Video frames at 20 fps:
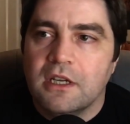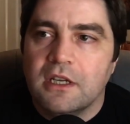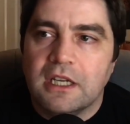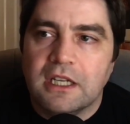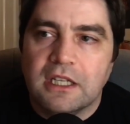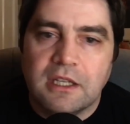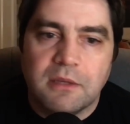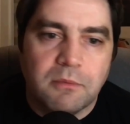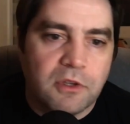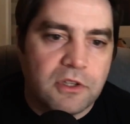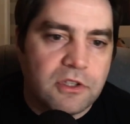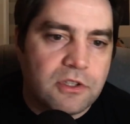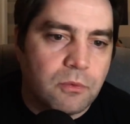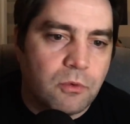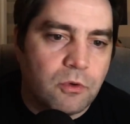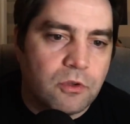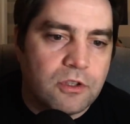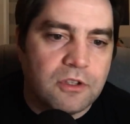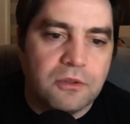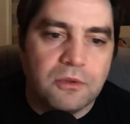18 months I
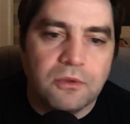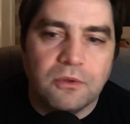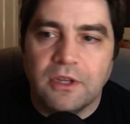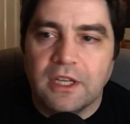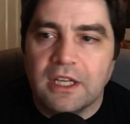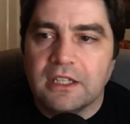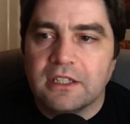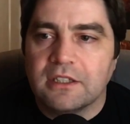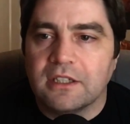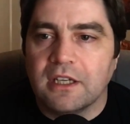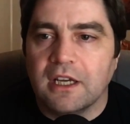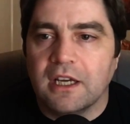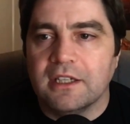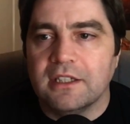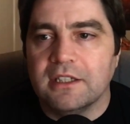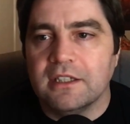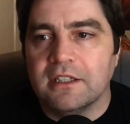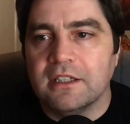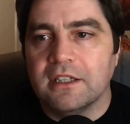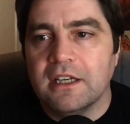want to do this.
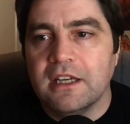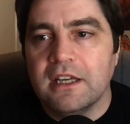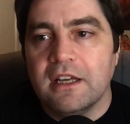And